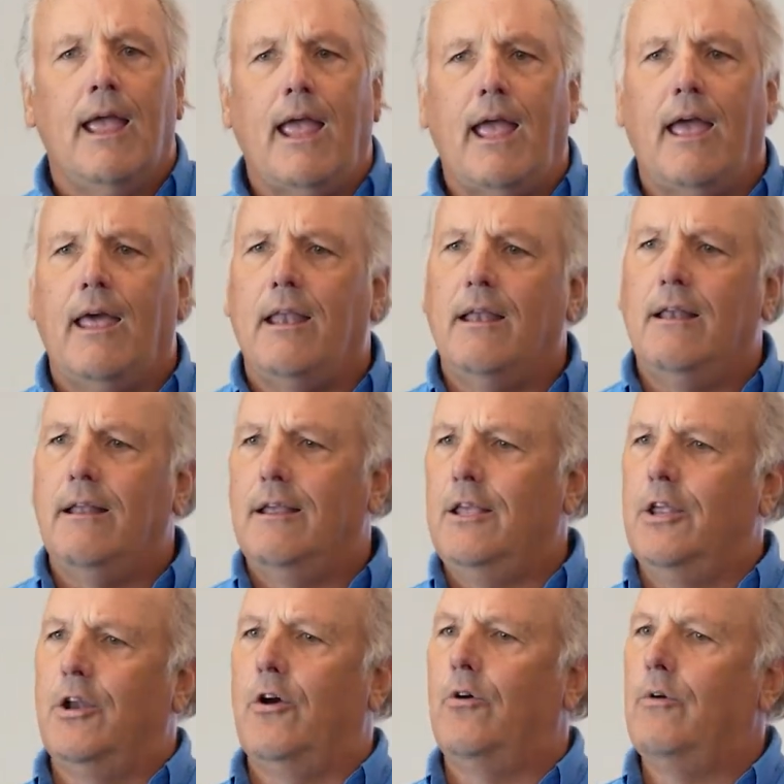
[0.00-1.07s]
And,
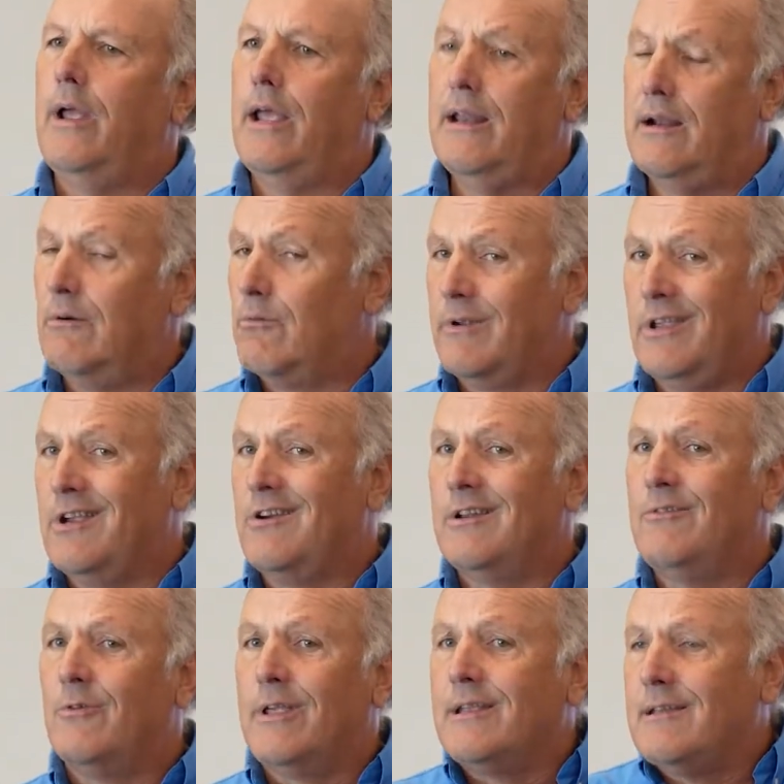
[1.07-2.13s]
and it really
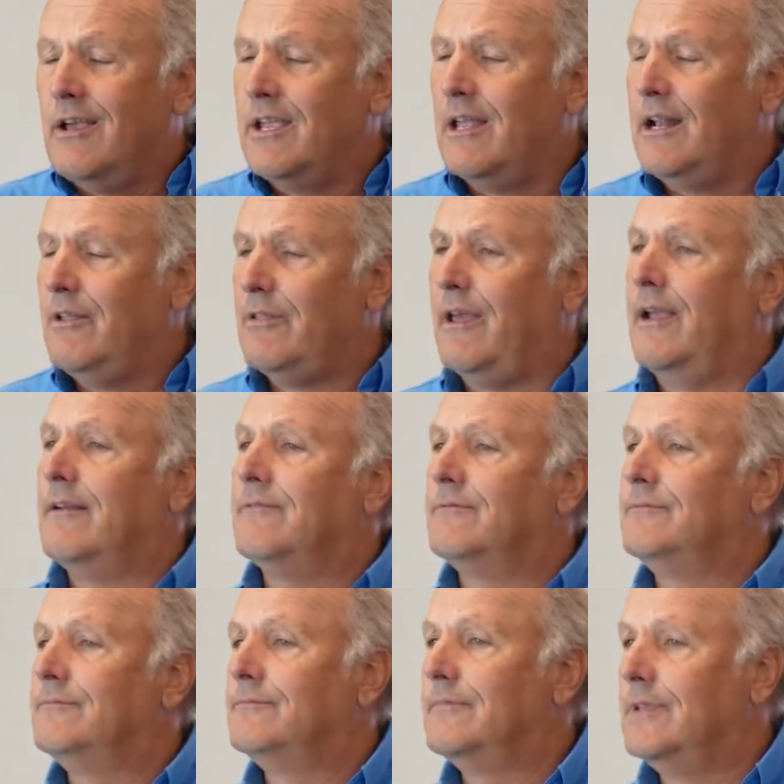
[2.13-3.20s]
couldn't really tell you anything.
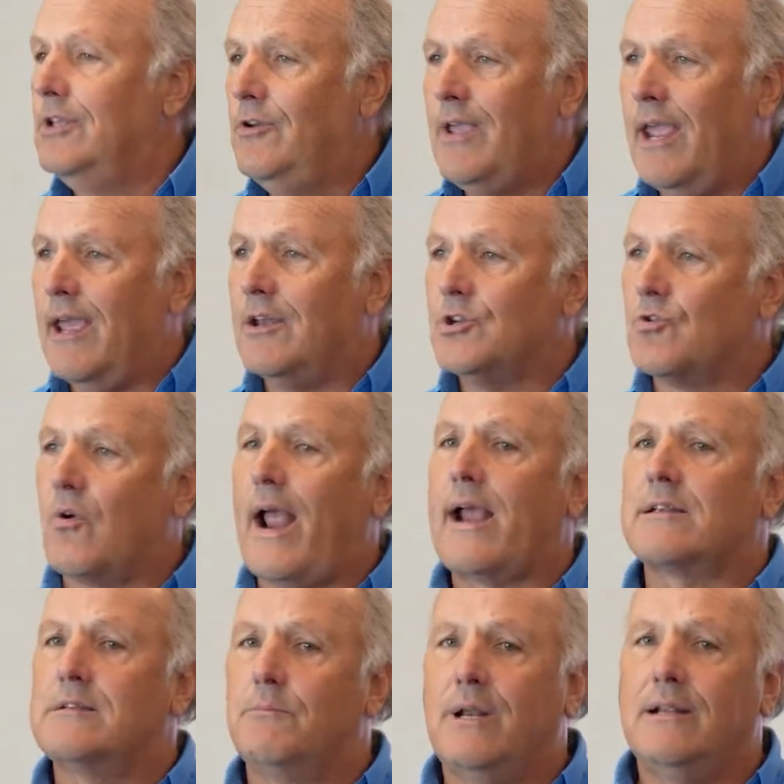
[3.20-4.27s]
You can't
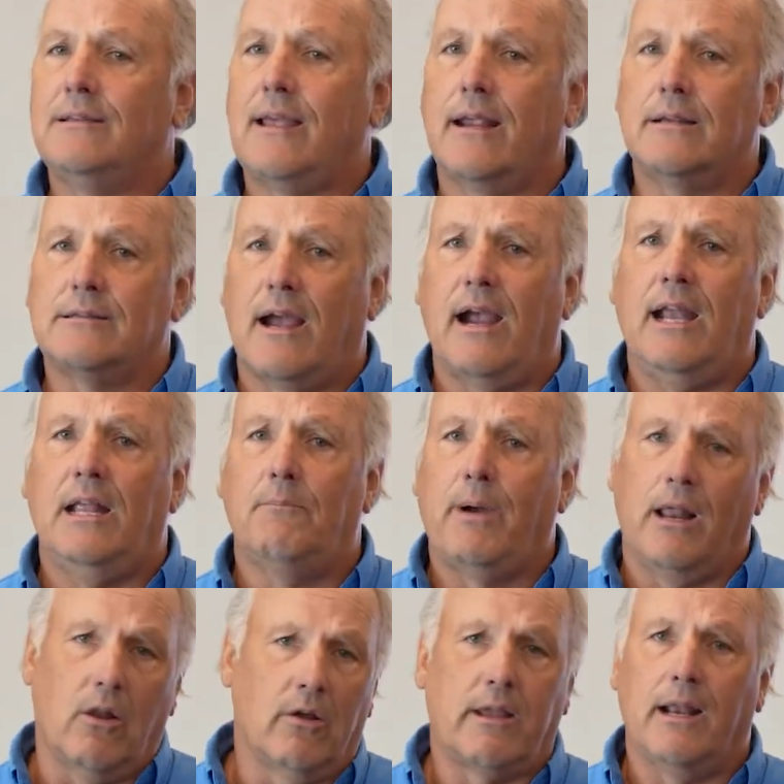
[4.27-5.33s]
track somebody's anxiety
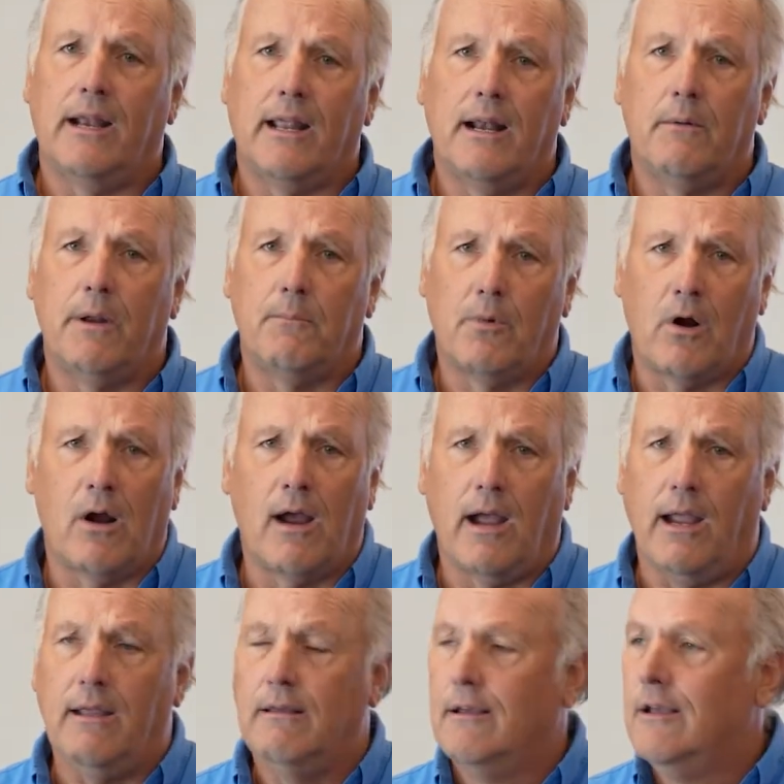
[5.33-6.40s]
by looking at an
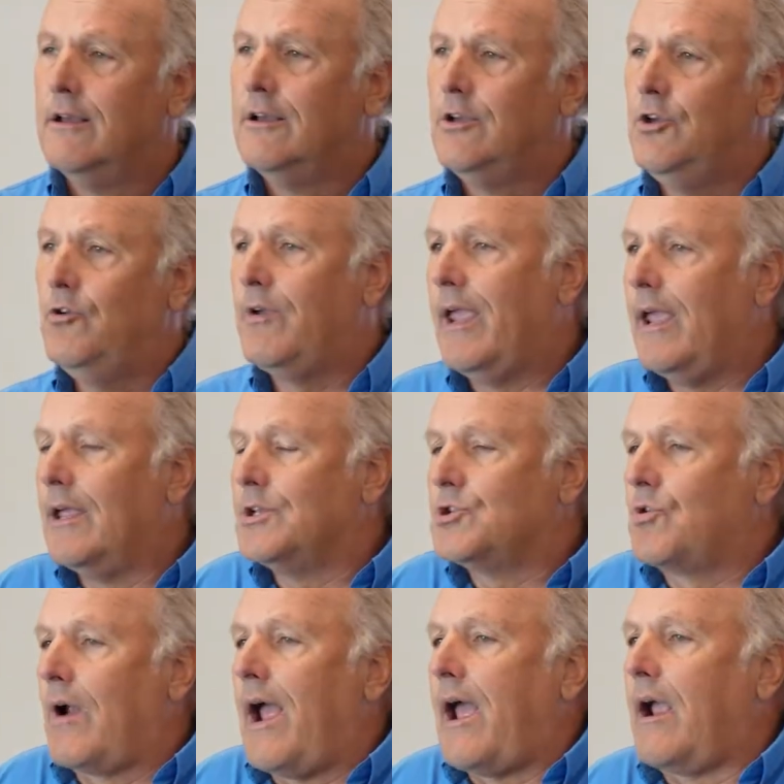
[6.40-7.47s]
MRI. You can't
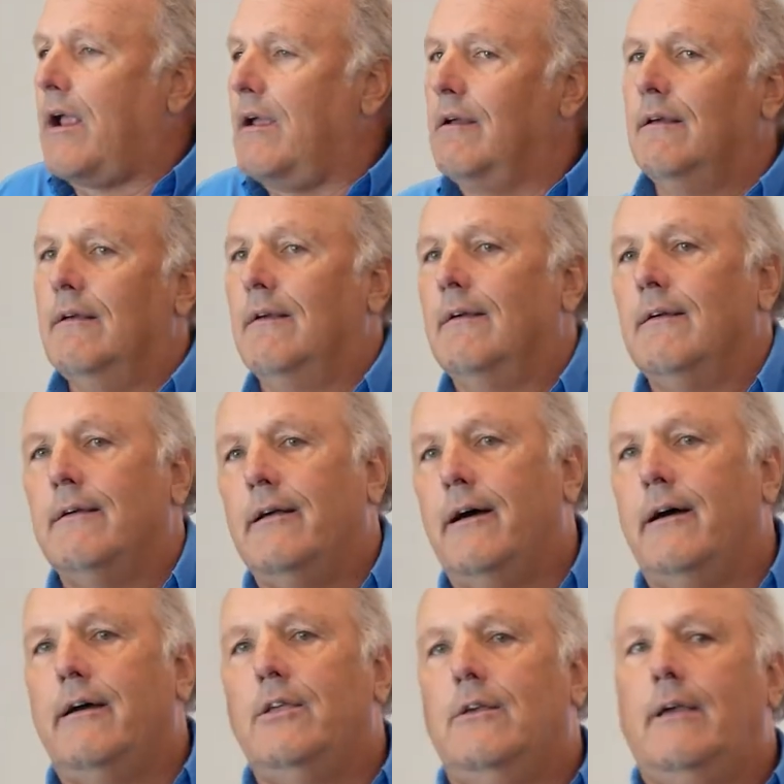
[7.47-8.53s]
track,
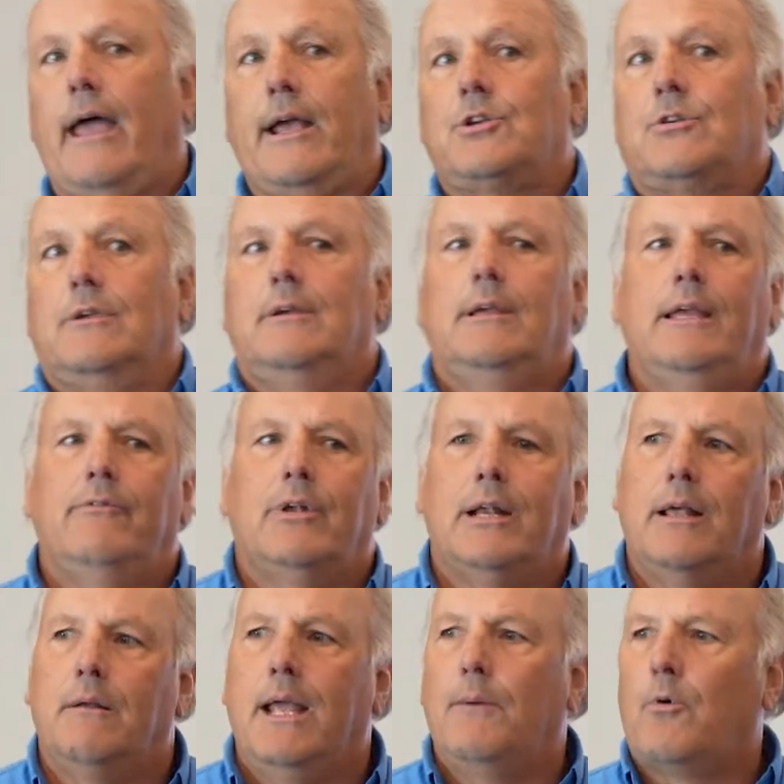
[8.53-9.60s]
actually, even
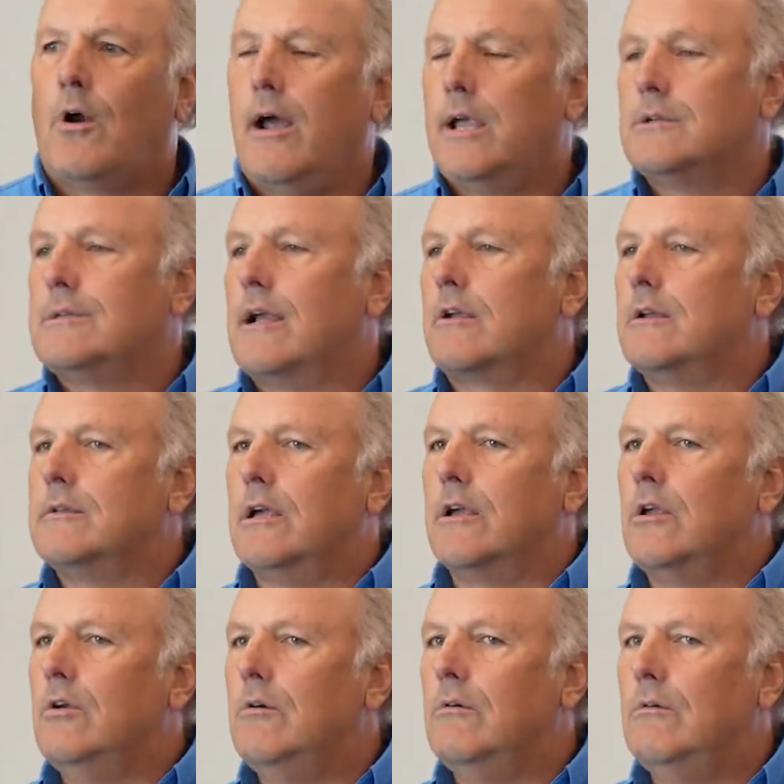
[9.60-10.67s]
an MRI is not going to
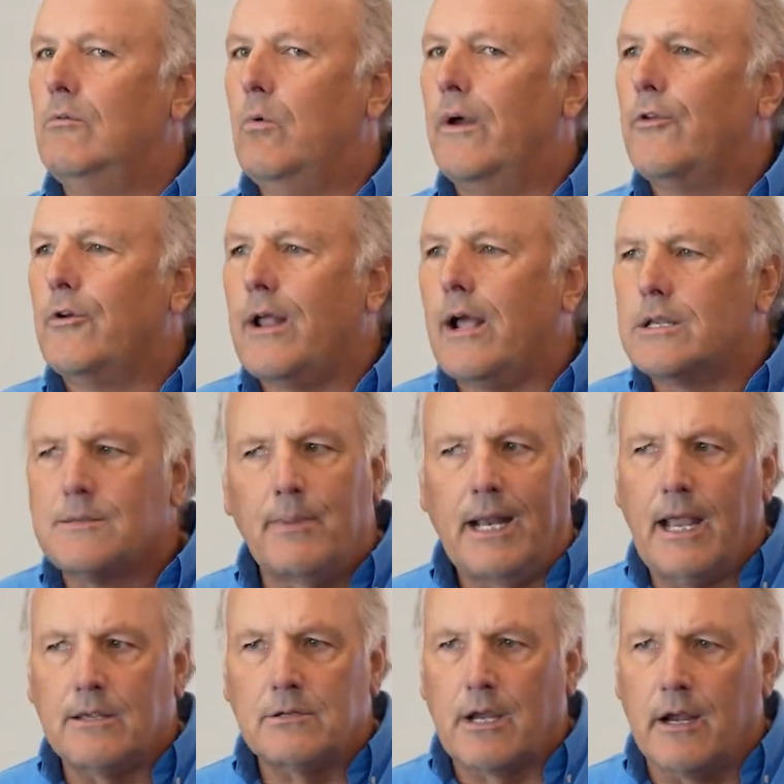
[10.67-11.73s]
tell you whether or not somebody
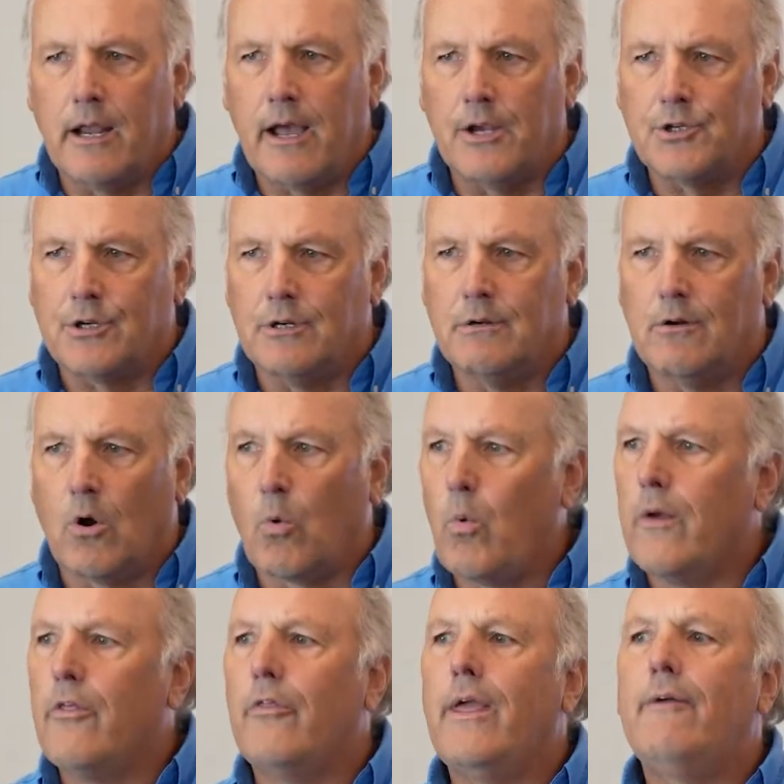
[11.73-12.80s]
has a concussion or
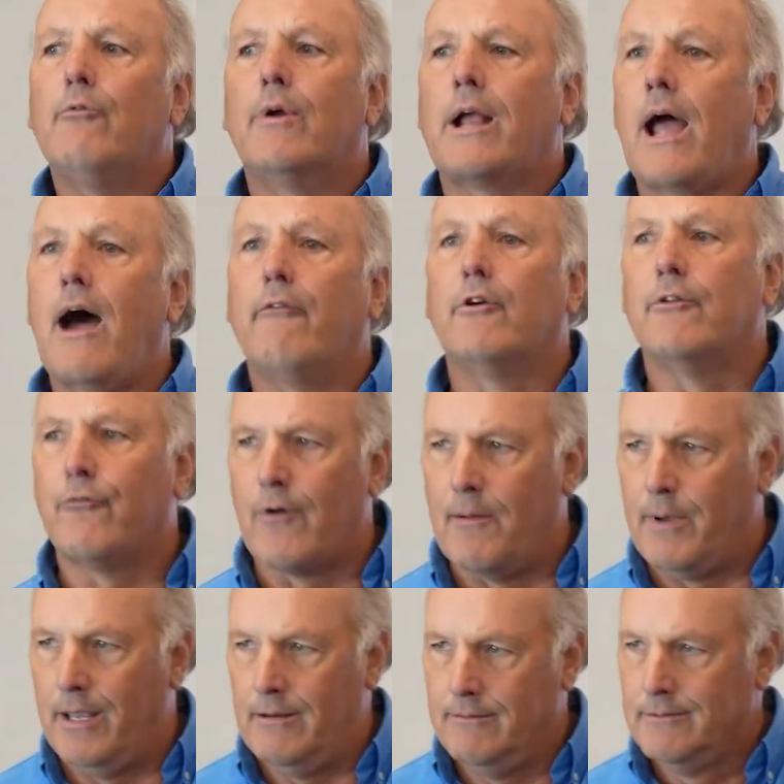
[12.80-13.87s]
whether they've recovered
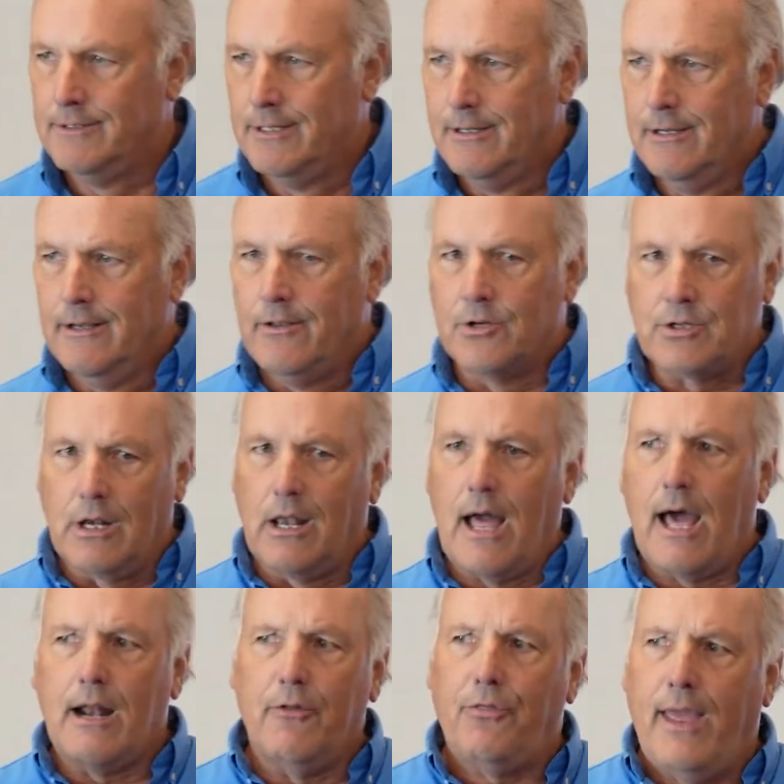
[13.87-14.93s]
from it. There's a
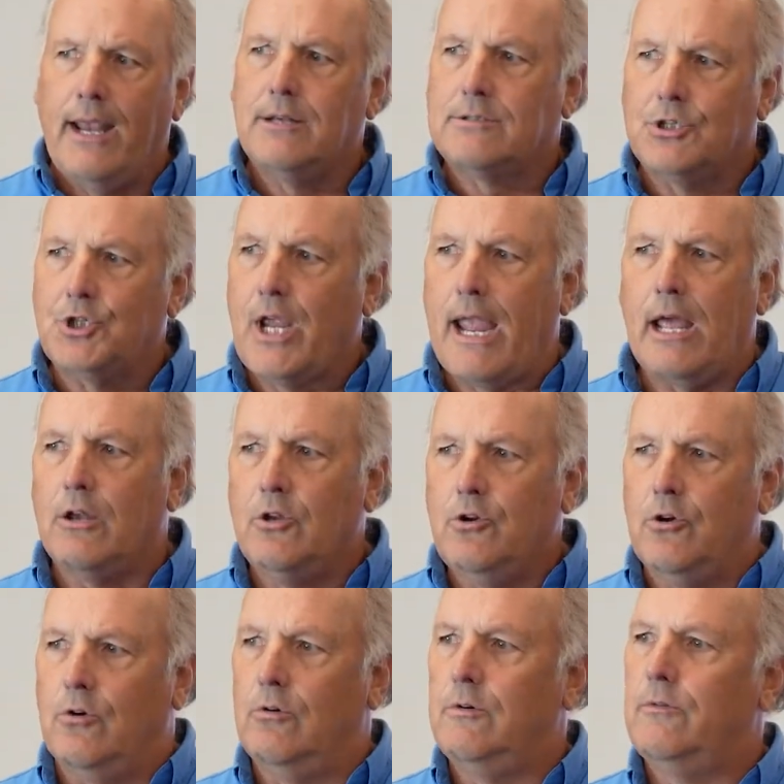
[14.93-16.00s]
lot of things that you can't
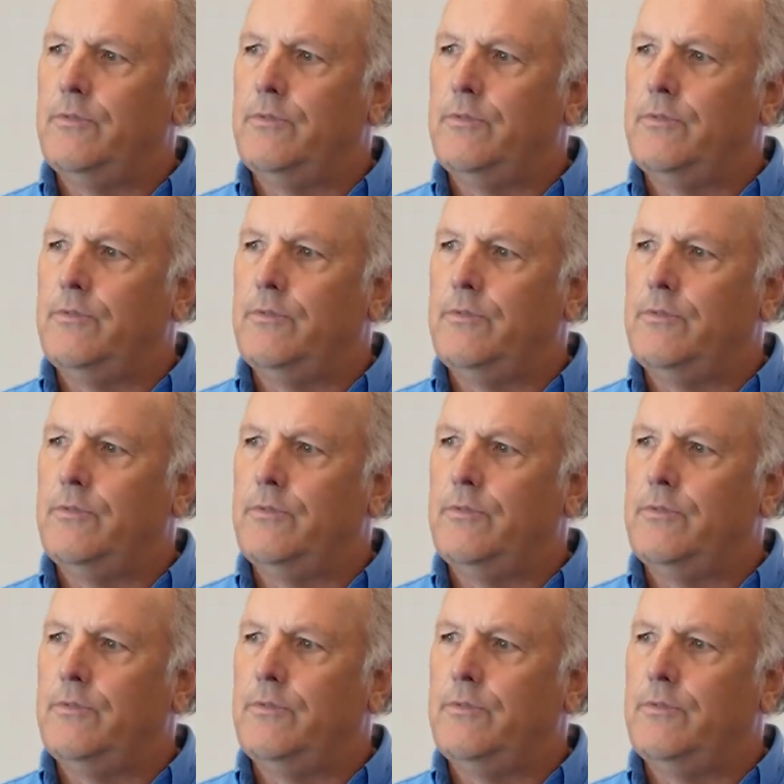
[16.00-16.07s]
do.